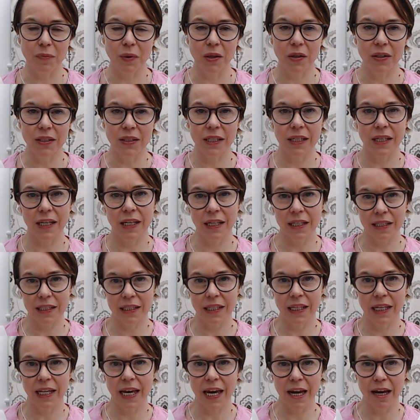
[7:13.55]
because it
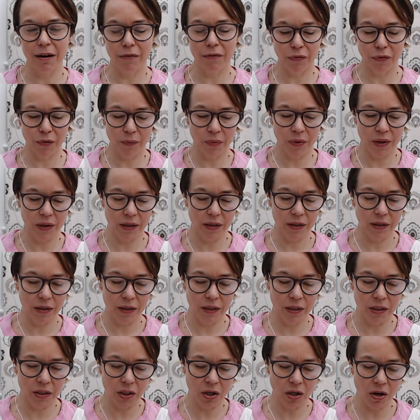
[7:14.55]
is, again, from the
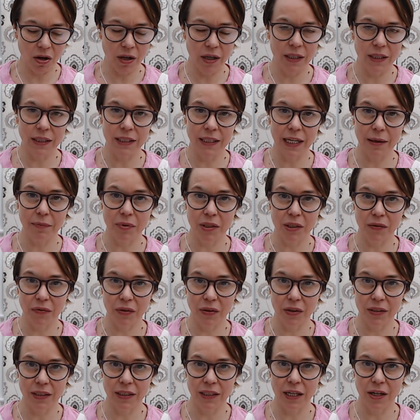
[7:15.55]
darker depths of
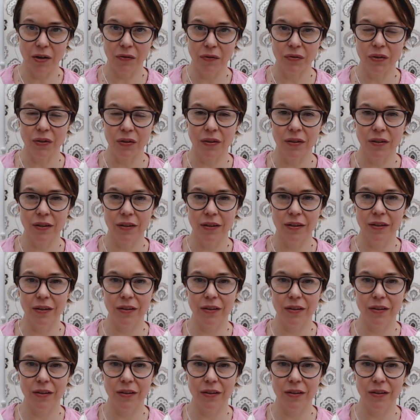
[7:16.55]
ourselves,